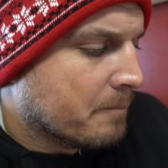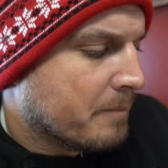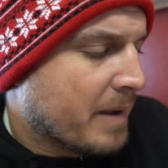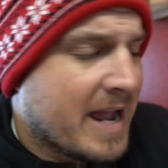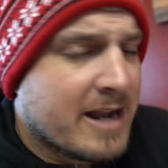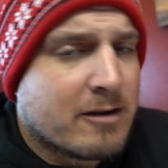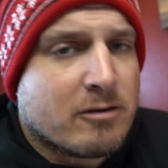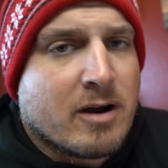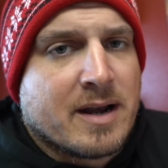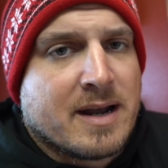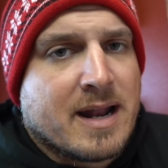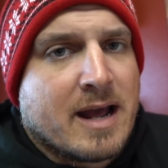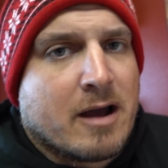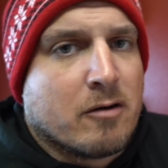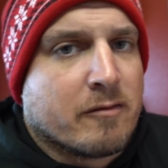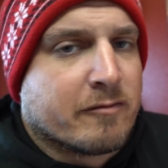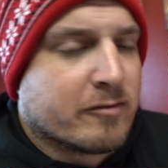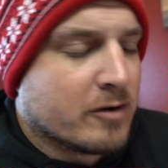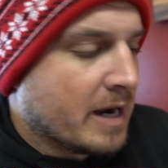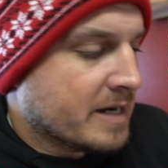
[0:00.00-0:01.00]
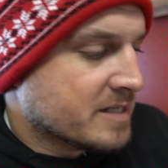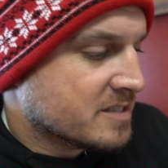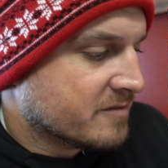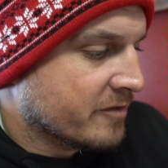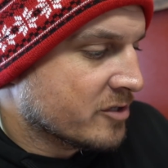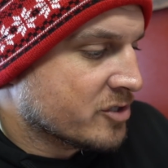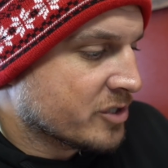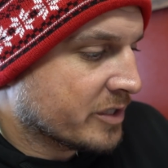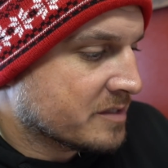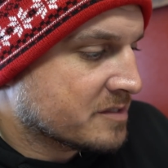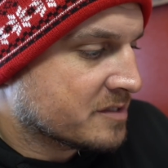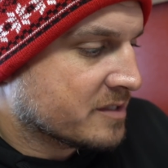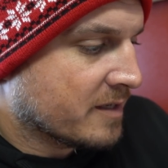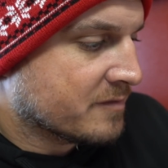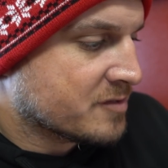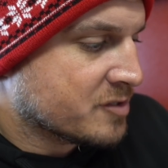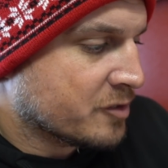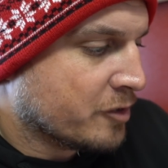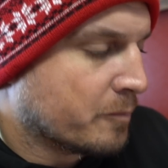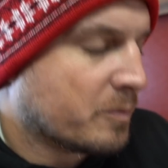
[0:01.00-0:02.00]
bag right now for ice fishing and
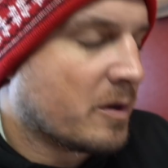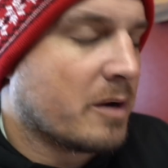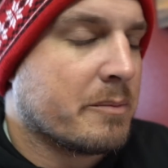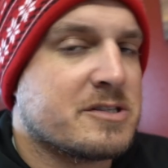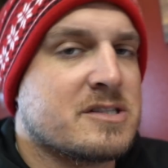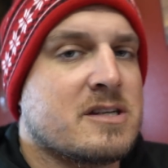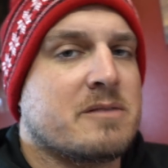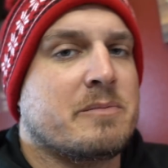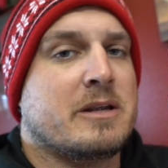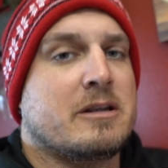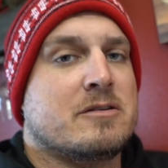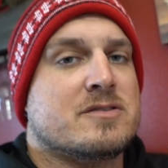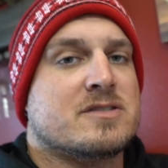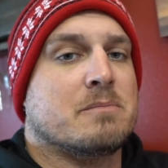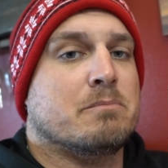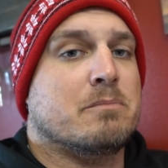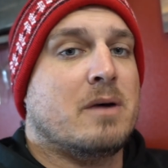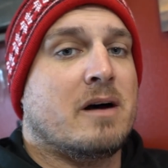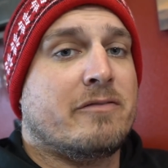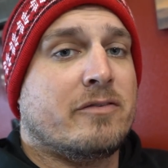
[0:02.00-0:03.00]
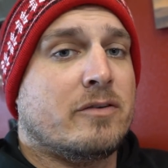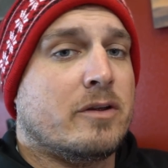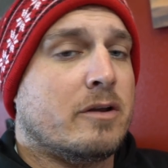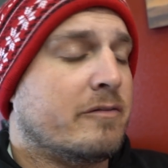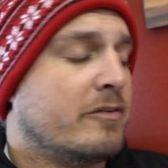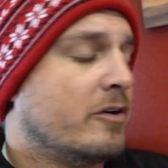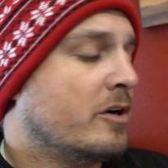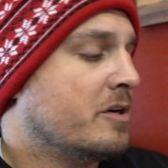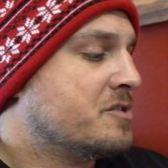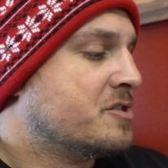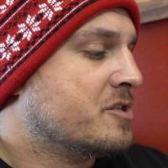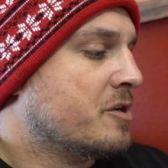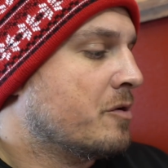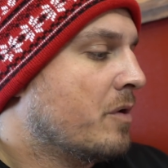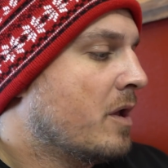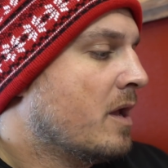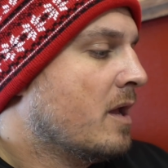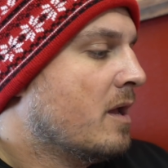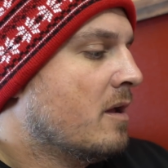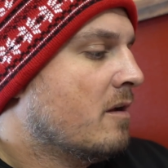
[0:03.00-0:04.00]
stuff. So you'll probably see me use some buffalo very
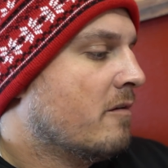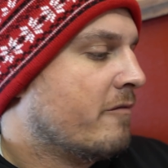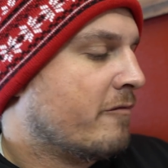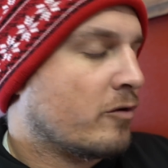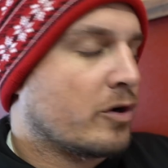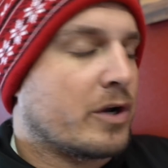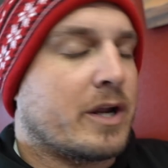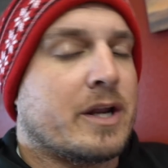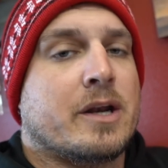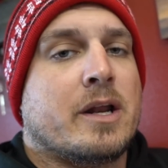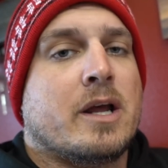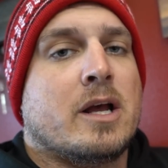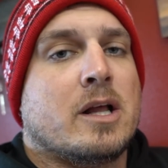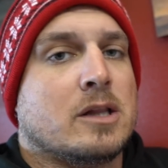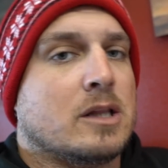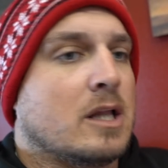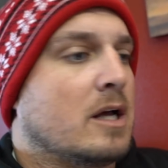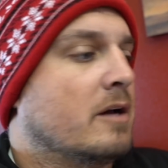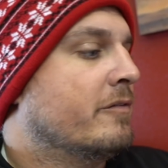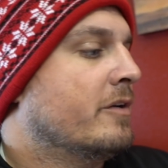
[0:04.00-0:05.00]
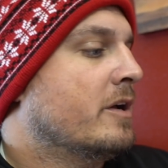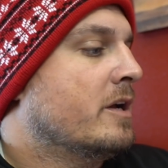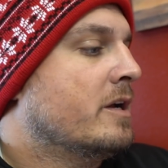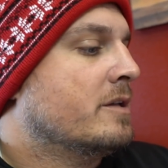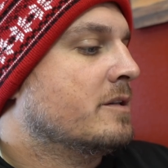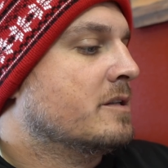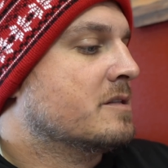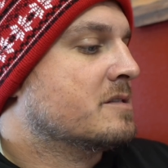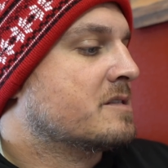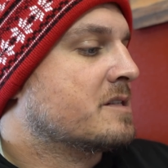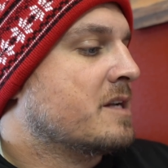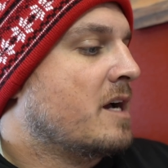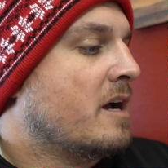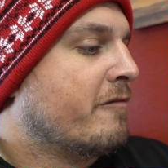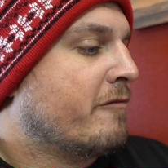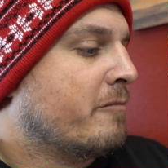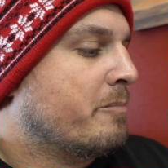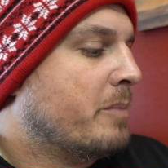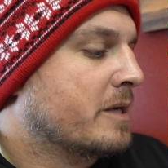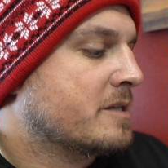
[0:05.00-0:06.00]
soon. Freaking love the
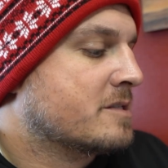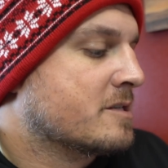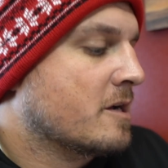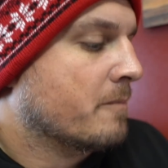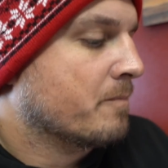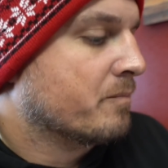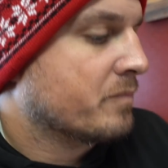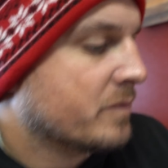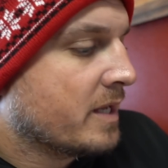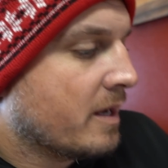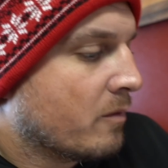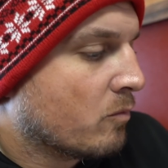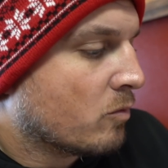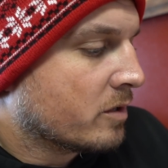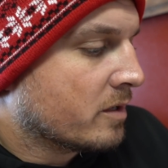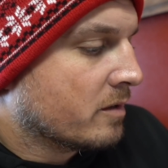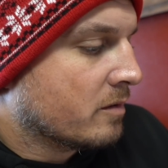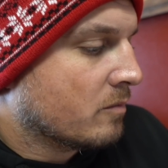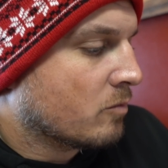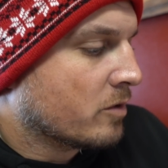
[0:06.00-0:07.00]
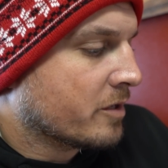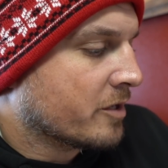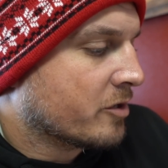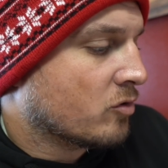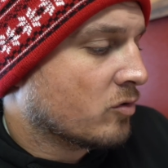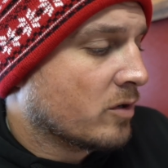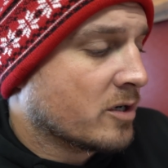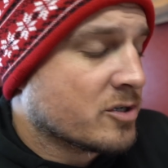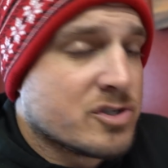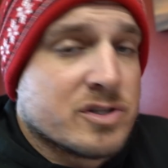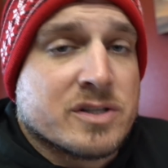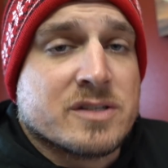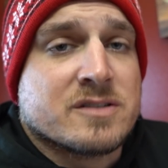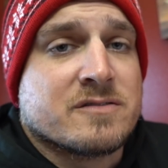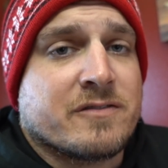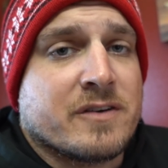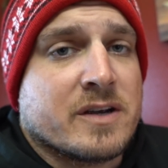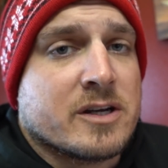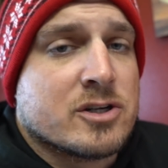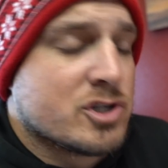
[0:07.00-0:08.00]
stuff. But um, yeah, we're gonna we're gonna crush
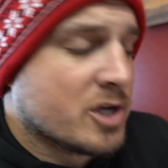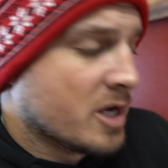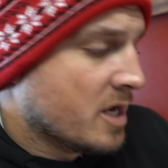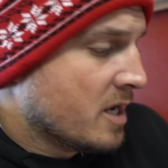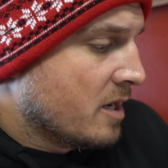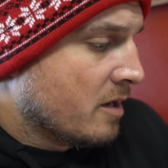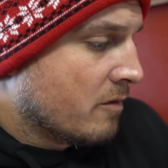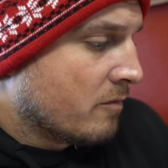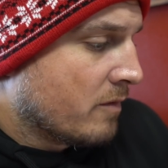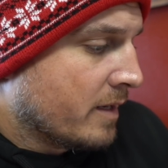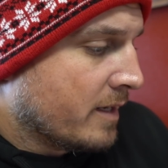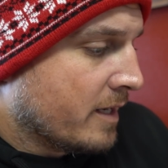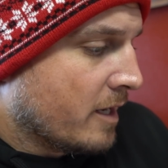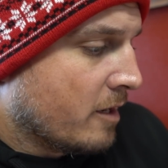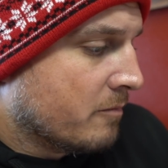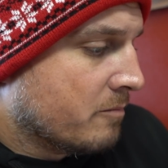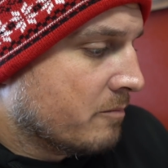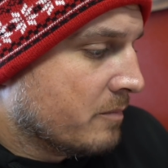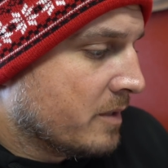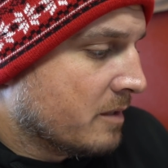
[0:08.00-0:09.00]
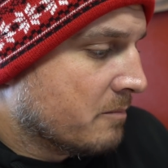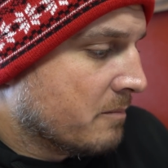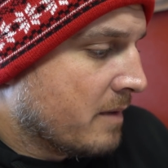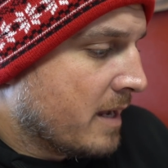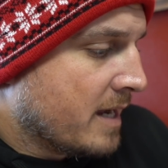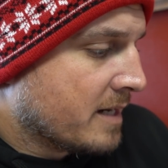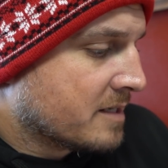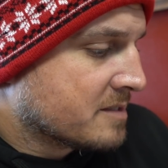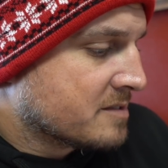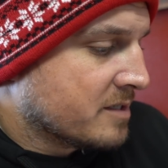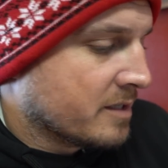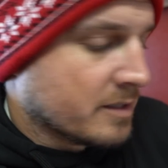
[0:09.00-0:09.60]
this fish right now. Me and Max,